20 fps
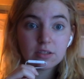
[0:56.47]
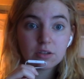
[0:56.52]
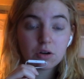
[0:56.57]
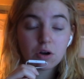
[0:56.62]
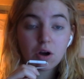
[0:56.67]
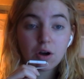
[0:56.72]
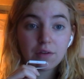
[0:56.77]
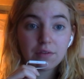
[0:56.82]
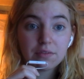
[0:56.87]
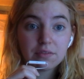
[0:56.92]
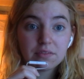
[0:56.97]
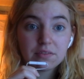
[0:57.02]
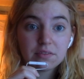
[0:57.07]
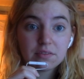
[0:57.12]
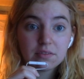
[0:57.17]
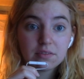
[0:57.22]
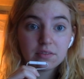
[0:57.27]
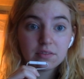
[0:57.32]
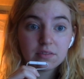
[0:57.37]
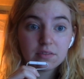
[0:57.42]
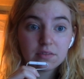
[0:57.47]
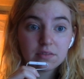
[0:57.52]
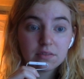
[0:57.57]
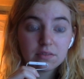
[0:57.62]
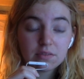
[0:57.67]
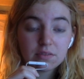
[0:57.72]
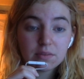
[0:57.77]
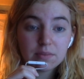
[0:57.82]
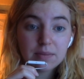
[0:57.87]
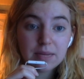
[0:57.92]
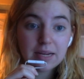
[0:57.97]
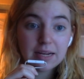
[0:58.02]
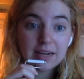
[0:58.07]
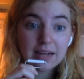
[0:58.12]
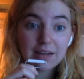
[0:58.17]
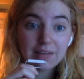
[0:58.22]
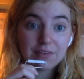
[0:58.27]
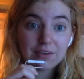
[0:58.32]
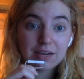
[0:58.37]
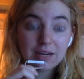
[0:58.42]
her off for being an
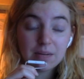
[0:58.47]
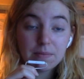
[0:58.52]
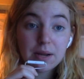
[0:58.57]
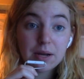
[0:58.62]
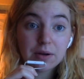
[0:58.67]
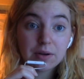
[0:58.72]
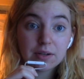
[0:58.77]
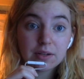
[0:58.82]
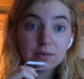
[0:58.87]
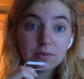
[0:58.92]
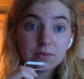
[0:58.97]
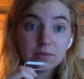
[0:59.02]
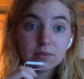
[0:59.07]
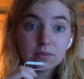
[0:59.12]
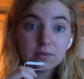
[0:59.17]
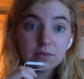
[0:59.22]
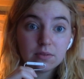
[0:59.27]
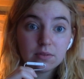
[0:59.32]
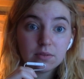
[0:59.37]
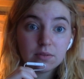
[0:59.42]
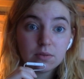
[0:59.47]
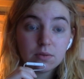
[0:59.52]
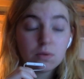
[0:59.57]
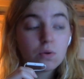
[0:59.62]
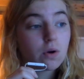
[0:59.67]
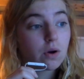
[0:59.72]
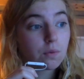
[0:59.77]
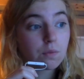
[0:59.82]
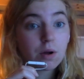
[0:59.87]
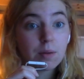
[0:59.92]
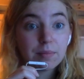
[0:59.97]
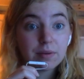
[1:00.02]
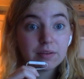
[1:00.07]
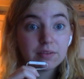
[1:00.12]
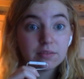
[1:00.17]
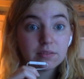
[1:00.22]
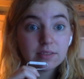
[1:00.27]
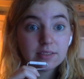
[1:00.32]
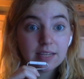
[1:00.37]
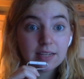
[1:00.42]
African American, or a woman,
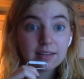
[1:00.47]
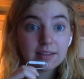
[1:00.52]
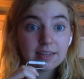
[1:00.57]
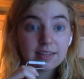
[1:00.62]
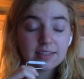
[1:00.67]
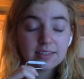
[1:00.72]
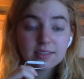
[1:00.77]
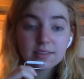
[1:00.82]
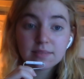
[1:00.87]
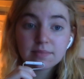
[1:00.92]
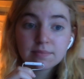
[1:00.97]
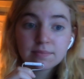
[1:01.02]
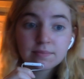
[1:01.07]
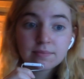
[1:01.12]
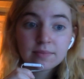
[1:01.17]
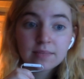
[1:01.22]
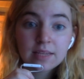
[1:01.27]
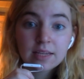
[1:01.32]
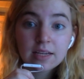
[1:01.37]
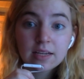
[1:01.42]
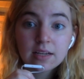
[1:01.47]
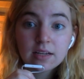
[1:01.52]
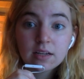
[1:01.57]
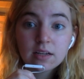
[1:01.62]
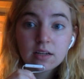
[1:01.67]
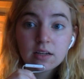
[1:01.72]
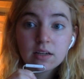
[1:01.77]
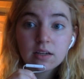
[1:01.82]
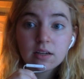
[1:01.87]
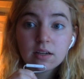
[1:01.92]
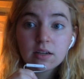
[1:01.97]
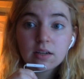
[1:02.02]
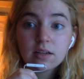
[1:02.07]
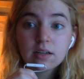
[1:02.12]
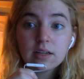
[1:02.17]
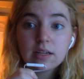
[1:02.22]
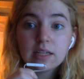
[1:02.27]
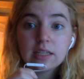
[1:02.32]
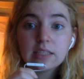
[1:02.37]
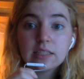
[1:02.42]
to say the least.
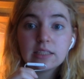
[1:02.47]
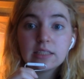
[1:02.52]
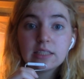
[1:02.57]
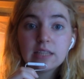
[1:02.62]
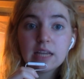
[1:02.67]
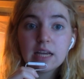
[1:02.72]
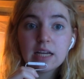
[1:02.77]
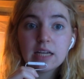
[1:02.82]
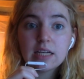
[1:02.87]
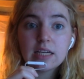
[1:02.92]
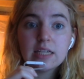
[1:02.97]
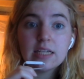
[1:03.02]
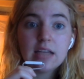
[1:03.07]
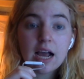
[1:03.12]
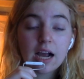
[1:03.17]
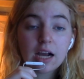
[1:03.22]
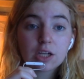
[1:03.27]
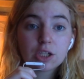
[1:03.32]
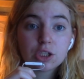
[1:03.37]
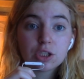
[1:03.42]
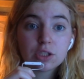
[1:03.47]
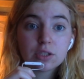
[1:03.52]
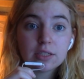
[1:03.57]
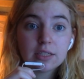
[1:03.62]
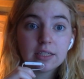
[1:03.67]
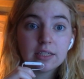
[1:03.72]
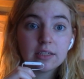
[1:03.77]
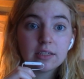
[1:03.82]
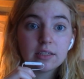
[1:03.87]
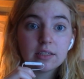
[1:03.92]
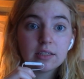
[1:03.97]
Instead, he actually